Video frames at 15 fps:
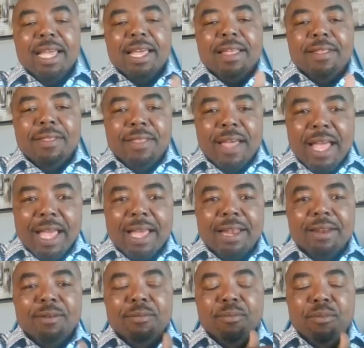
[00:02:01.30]
that
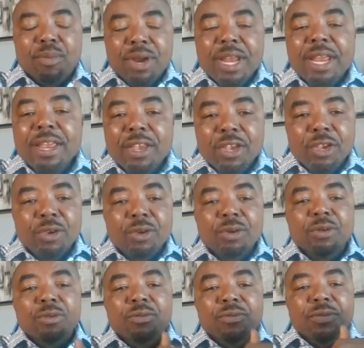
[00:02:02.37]
bring
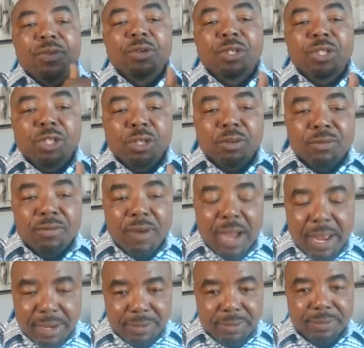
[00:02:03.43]
you future
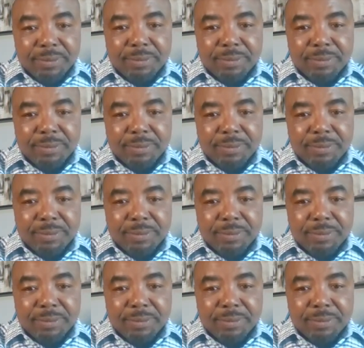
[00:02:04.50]
value